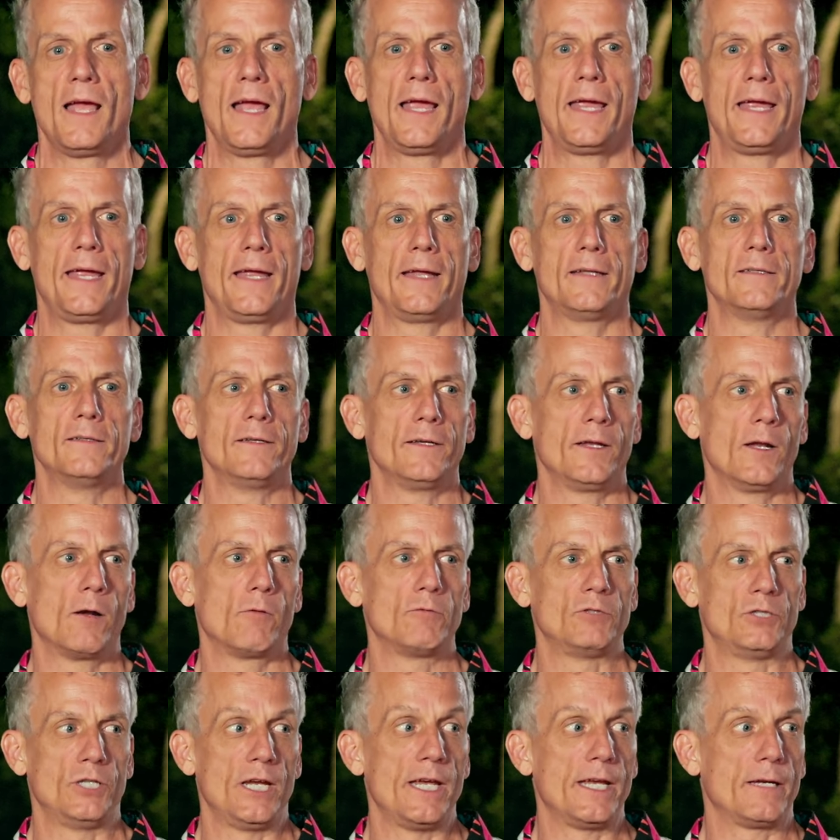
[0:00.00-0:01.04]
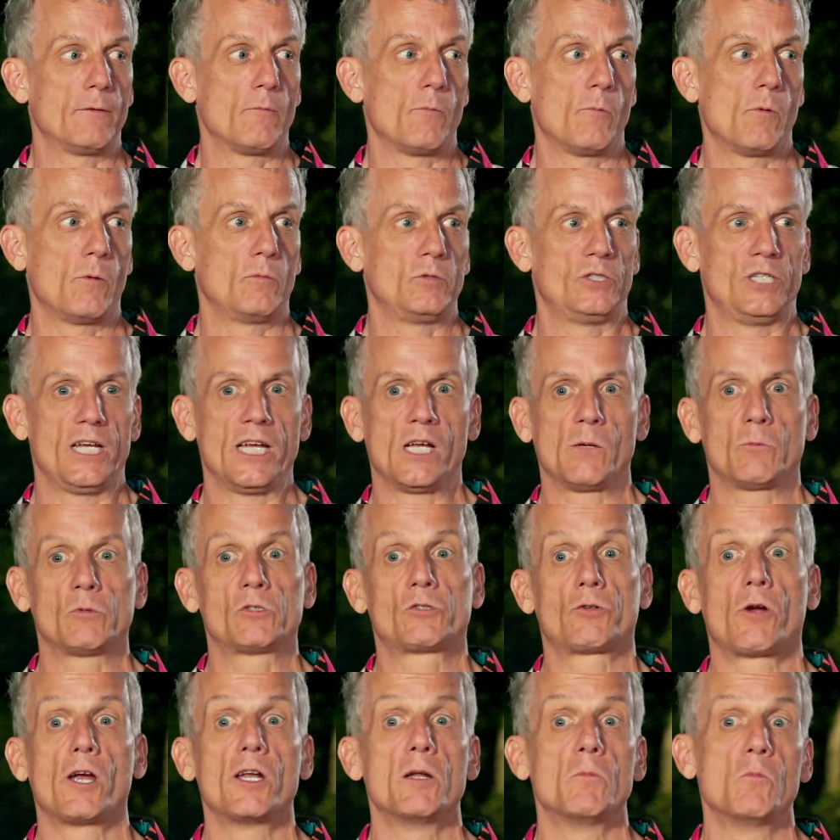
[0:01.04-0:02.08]
And, Jacob was
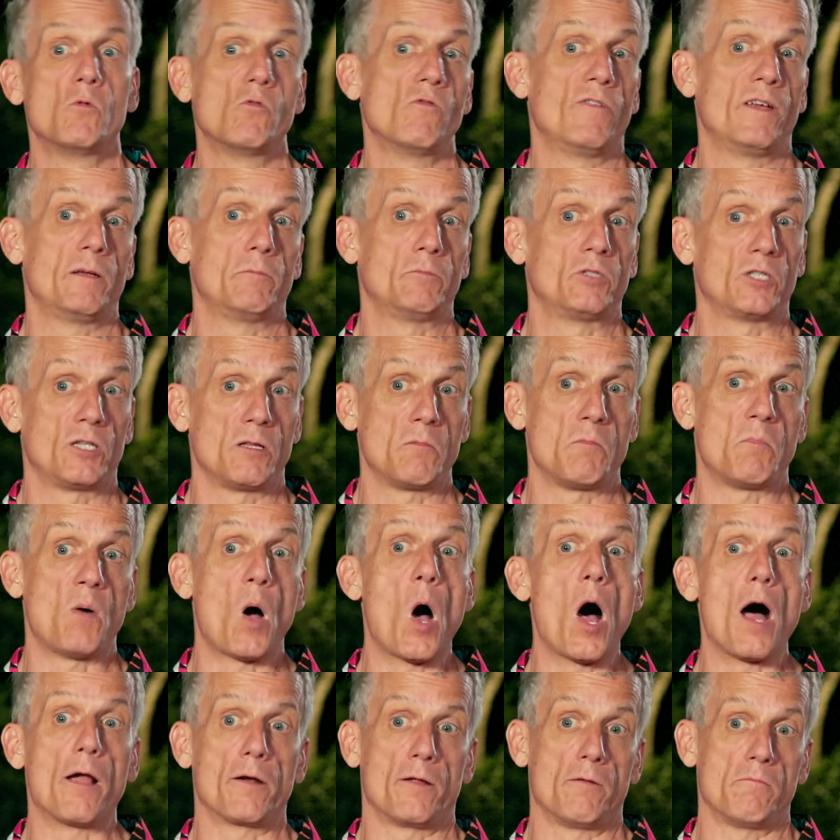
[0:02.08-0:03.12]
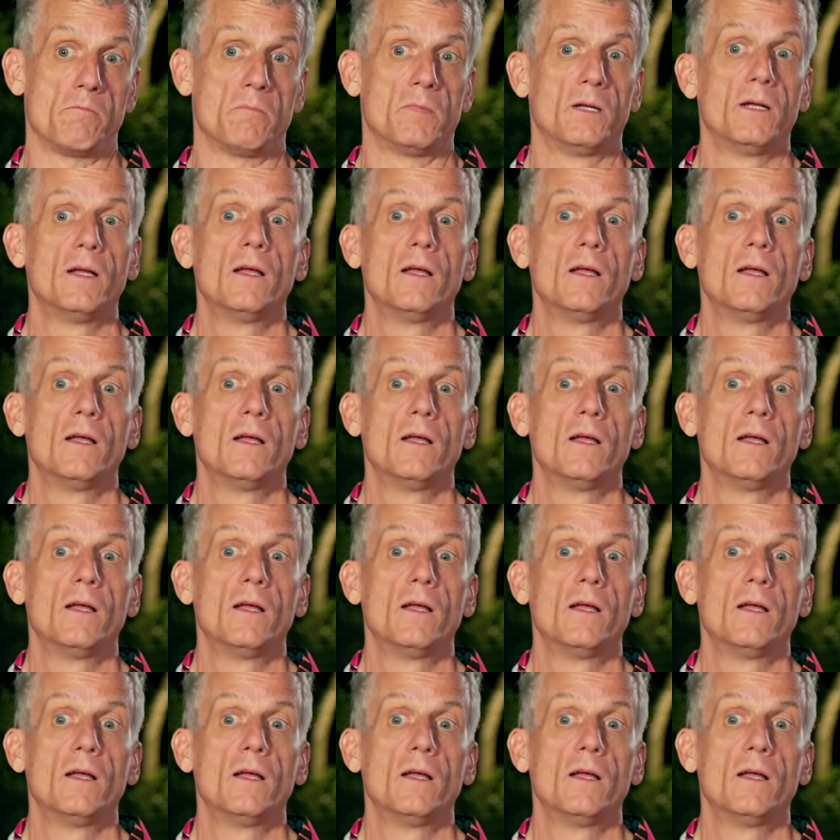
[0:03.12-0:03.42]
trying to move him to the bottom.